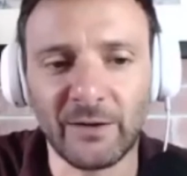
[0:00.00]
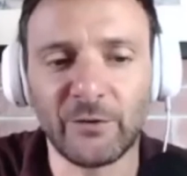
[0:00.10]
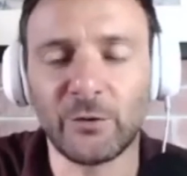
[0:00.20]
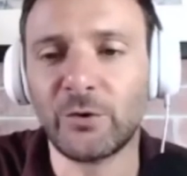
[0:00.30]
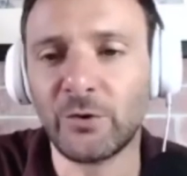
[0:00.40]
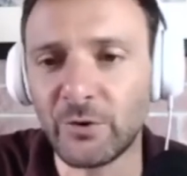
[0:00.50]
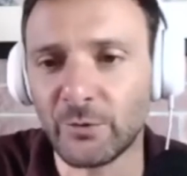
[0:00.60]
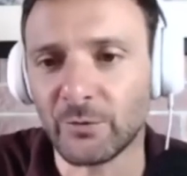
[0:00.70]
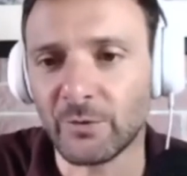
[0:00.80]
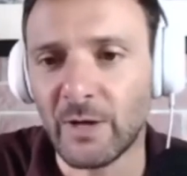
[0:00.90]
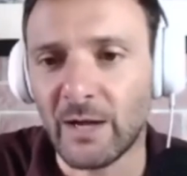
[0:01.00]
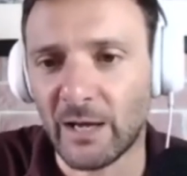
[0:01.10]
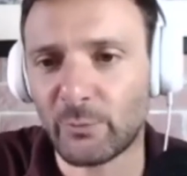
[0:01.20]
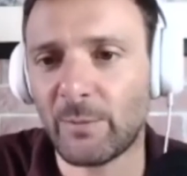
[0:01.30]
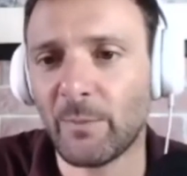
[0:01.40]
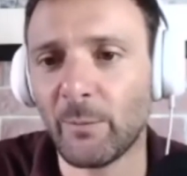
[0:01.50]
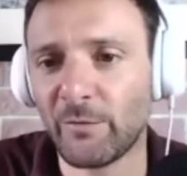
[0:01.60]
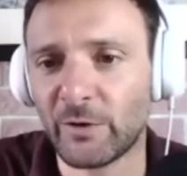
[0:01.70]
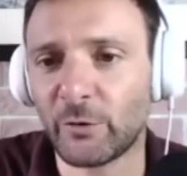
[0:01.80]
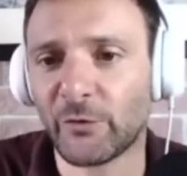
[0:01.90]
you to do. And remember
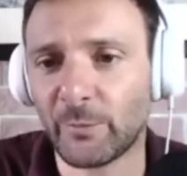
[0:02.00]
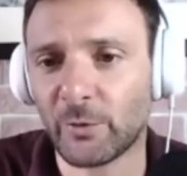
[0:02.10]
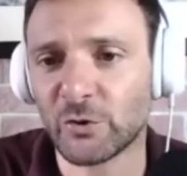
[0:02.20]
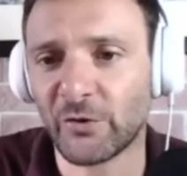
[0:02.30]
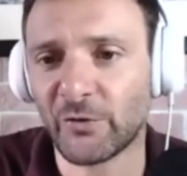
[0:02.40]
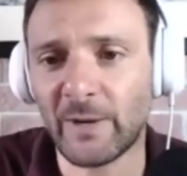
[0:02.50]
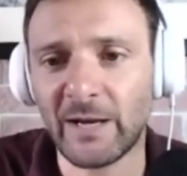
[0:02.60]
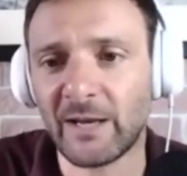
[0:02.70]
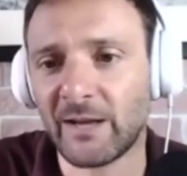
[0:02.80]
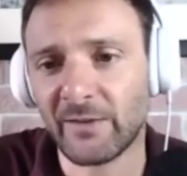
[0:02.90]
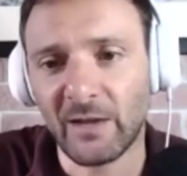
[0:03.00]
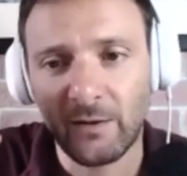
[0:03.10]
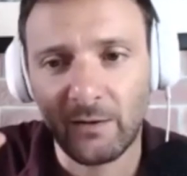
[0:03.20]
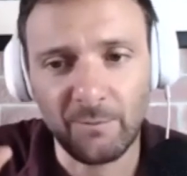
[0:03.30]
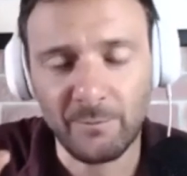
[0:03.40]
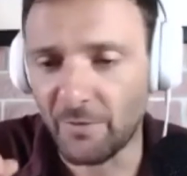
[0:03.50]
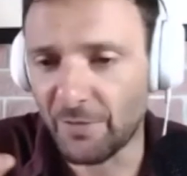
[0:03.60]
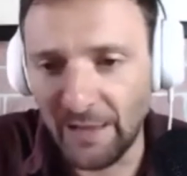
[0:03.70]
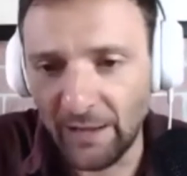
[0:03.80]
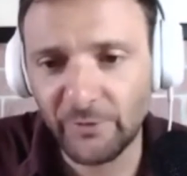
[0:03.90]
that your subconscious mind is a
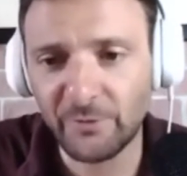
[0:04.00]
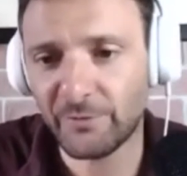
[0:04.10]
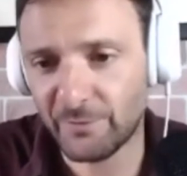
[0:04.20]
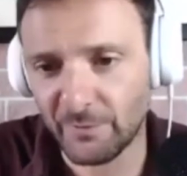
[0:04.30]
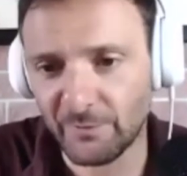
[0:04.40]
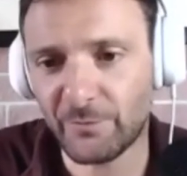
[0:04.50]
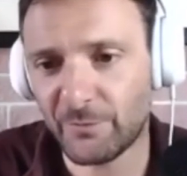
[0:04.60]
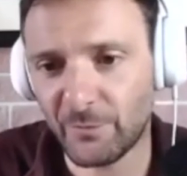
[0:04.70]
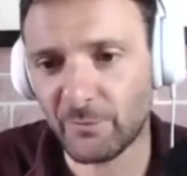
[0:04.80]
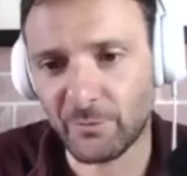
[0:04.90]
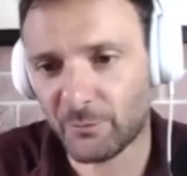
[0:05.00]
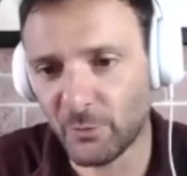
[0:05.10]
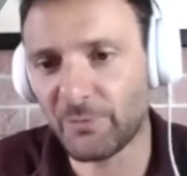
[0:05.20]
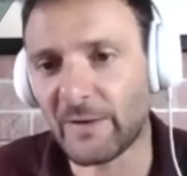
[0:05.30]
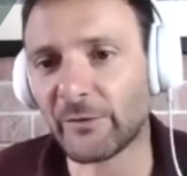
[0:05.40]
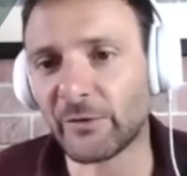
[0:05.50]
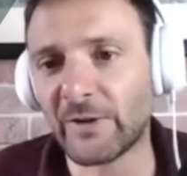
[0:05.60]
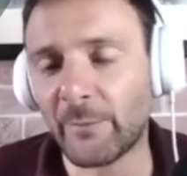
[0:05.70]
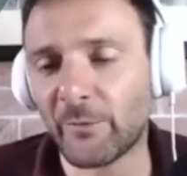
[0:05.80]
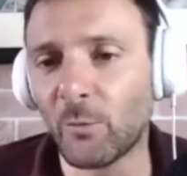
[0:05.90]
few thousand
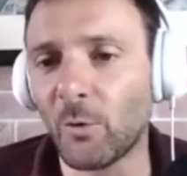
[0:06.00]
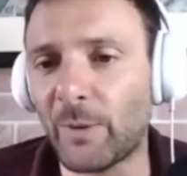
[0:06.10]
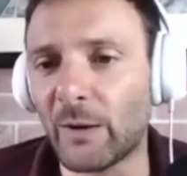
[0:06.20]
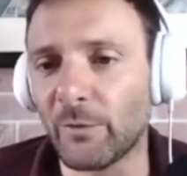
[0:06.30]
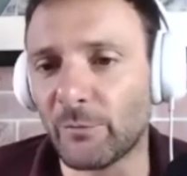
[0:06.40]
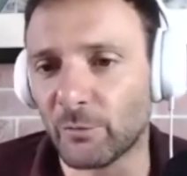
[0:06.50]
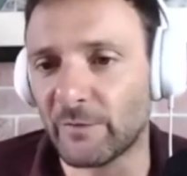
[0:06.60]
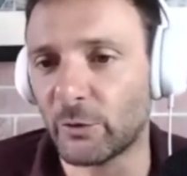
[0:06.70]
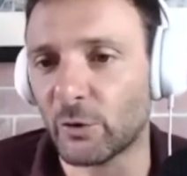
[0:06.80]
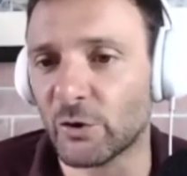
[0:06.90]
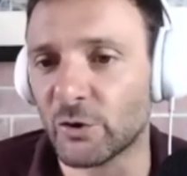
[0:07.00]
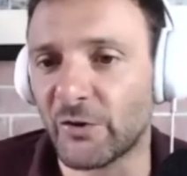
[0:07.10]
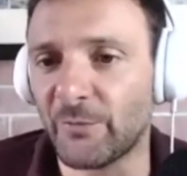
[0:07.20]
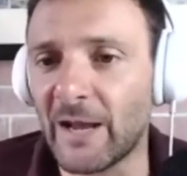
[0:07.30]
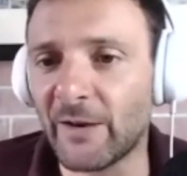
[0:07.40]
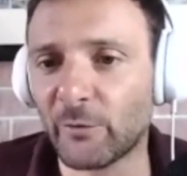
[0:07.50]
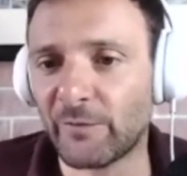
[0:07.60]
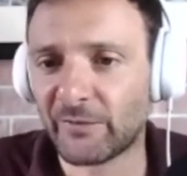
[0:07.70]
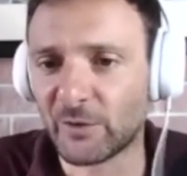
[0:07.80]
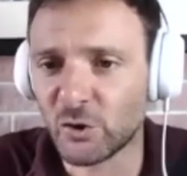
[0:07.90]
times more powerful than your conscious mind. So this
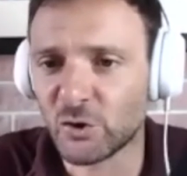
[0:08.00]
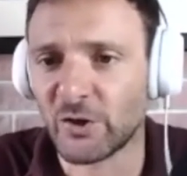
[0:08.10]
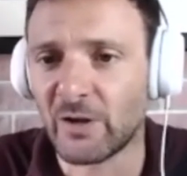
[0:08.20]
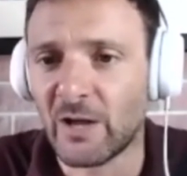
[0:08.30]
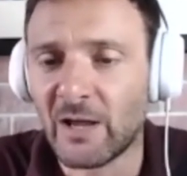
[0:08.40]
tension